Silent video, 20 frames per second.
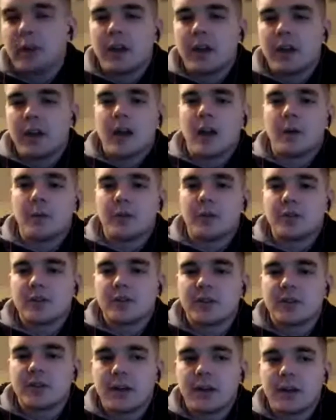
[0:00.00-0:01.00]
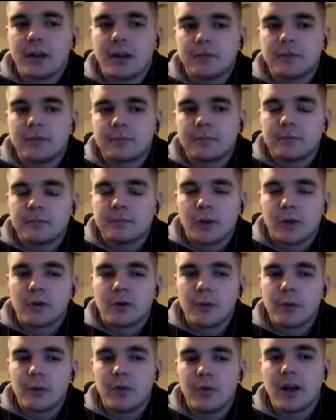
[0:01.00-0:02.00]
kind of was just
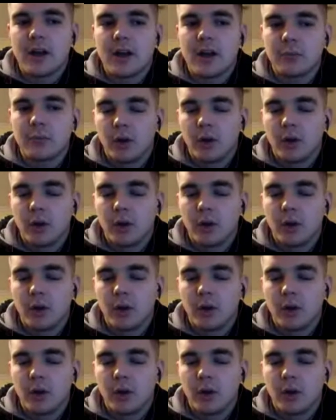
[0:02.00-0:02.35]
agreeing with you guys.